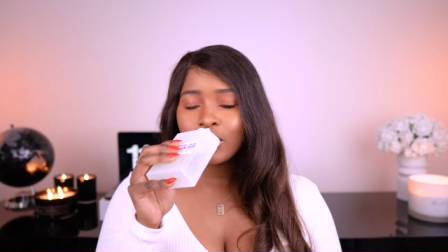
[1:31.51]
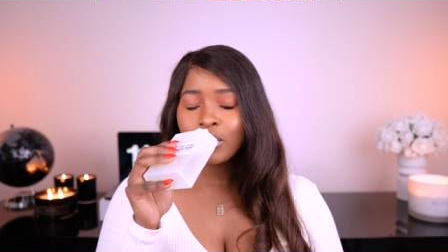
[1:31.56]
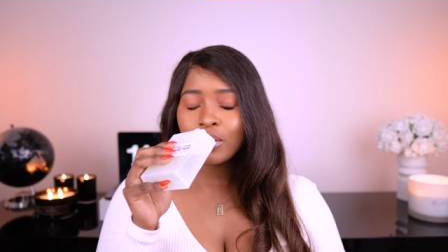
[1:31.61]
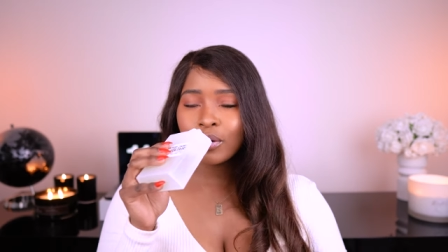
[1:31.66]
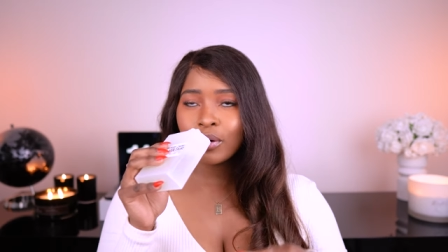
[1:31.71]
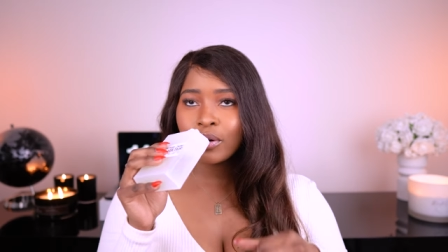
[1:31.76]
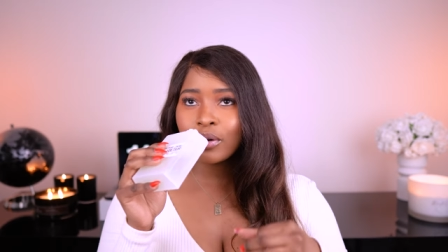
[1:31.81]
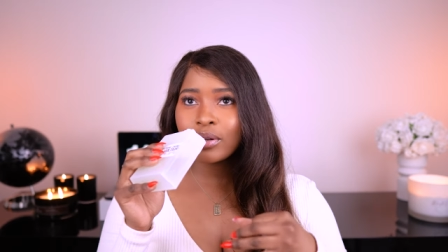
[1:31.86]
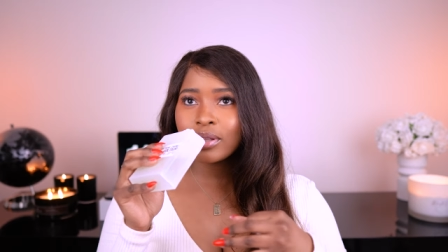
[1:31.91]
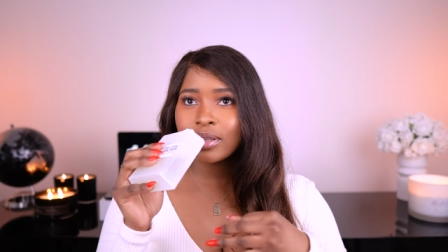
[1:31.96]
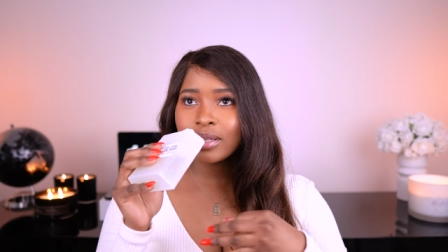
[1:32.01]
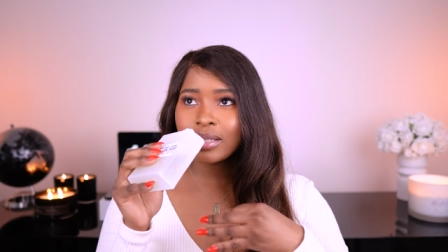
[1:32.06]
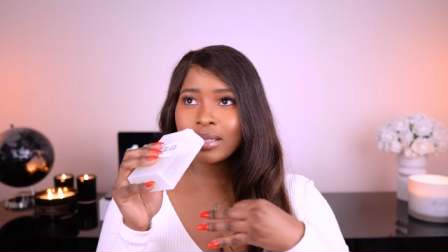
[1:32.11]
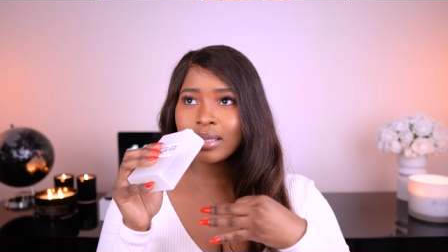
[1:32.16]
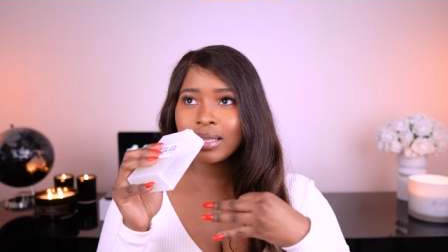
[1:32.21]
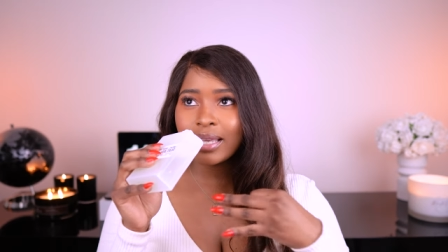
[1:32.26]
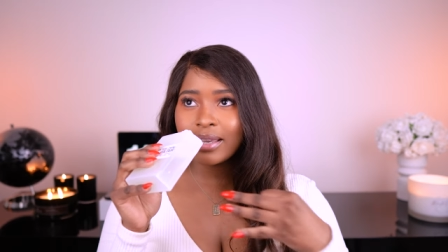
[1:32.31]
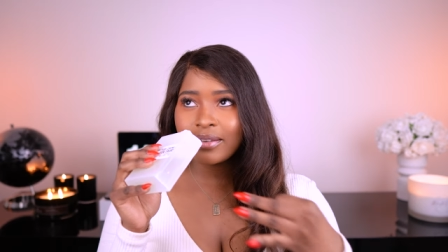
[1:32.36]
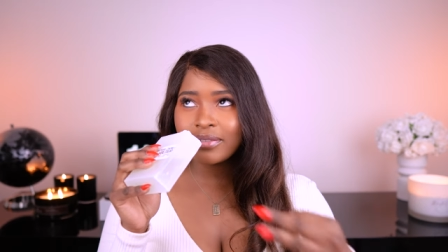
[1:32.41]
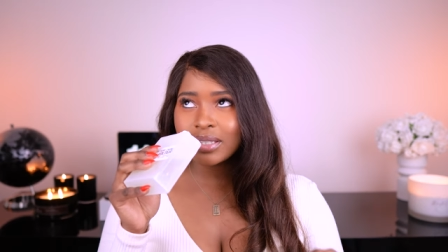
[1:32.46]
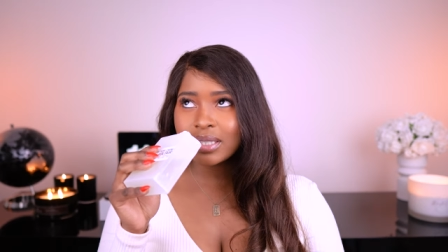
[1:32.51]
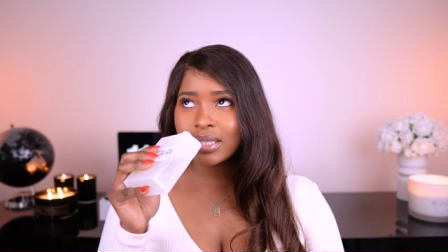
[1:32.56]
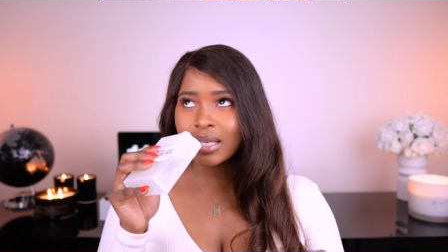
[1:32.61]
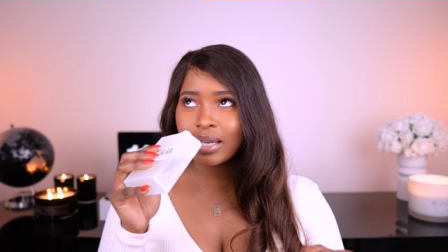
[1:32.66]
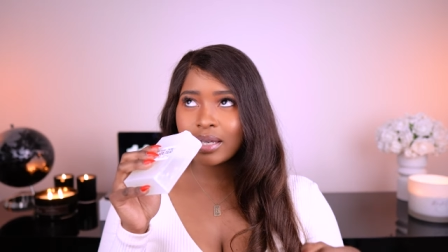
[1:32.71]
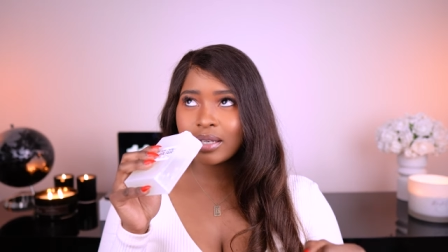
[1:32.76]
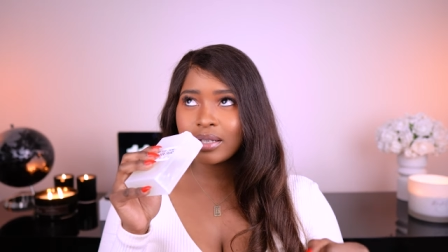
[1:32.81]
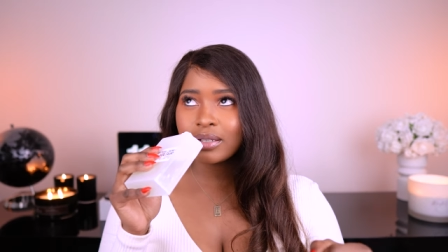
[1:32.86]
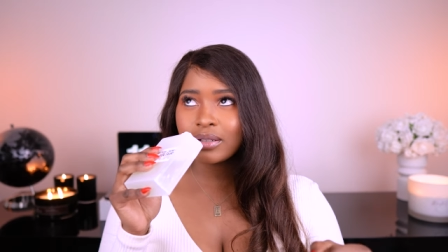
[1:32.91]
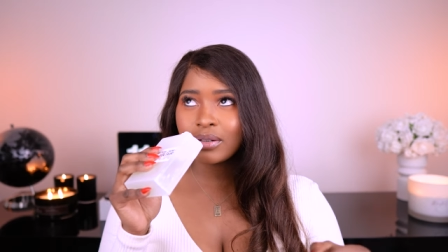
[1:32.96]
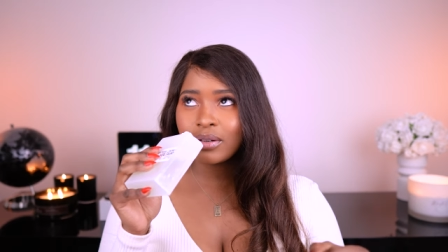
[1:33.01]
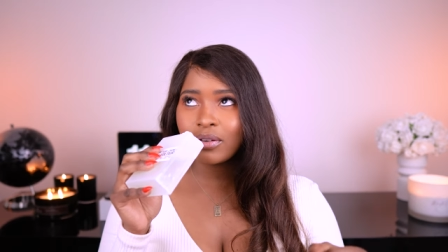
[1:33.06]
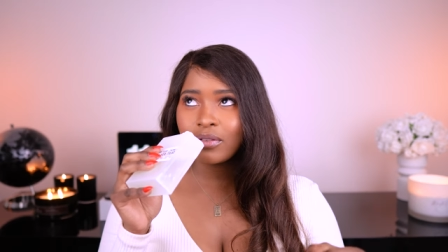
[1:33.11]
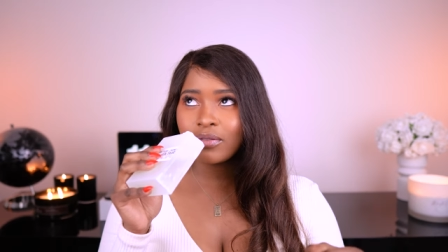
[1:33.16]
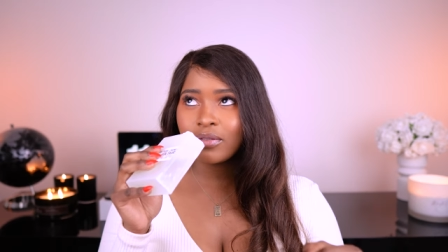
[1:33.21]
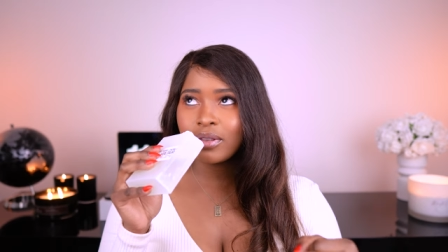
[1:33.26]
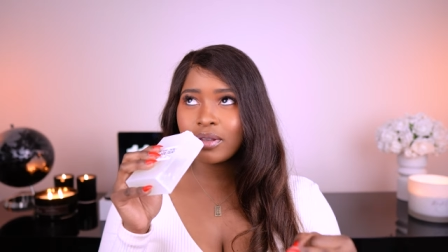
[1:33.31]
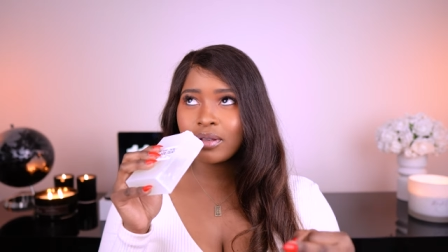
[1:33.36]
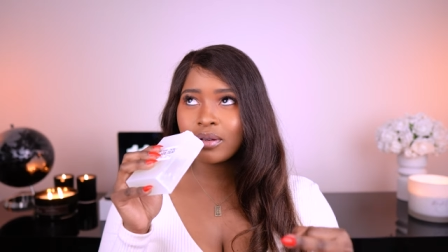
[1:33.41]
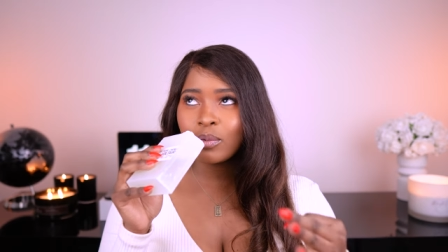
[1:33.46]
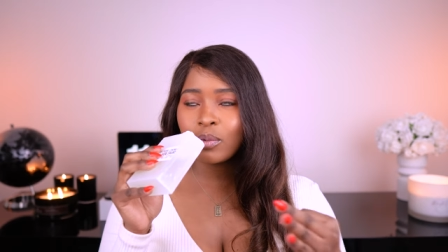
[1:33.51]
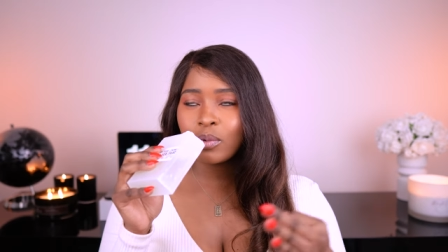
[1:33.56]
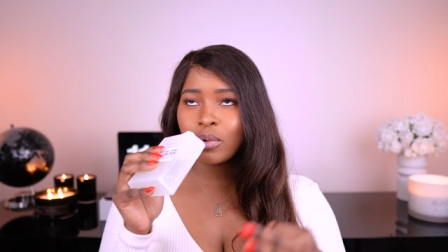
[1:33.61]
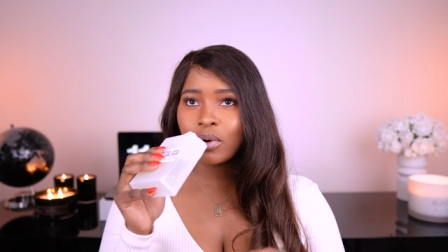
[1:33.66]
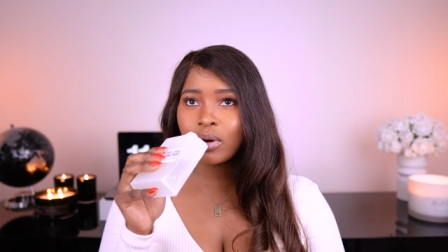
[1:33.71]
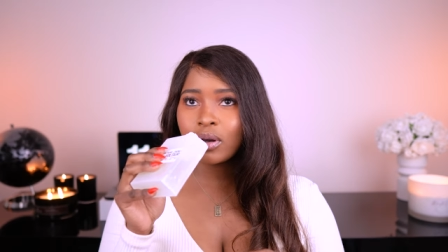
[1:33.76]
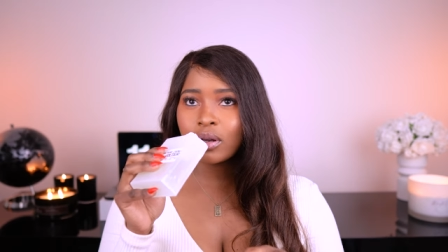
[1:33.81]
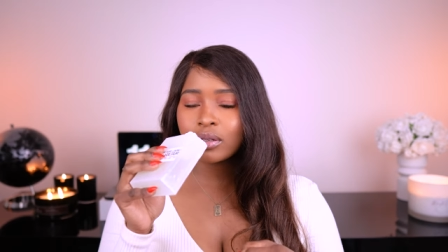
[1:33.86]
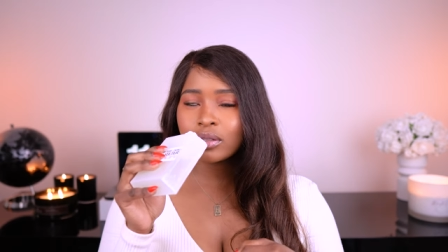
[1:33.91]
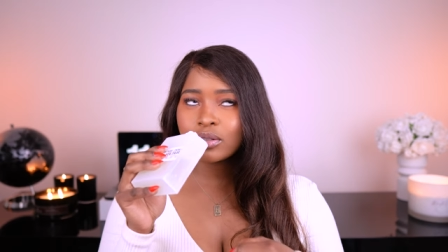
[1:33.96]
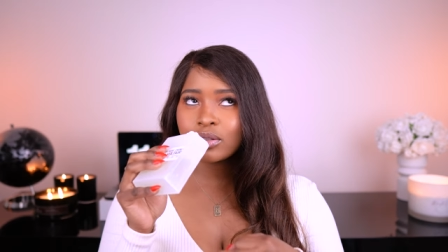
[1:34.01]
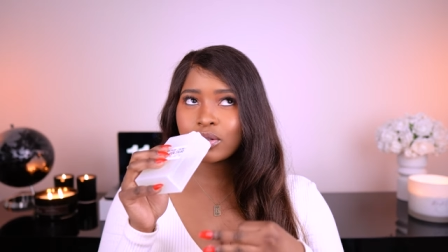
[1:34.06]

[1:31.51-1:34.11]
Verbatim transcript: You're on the left side of the walk,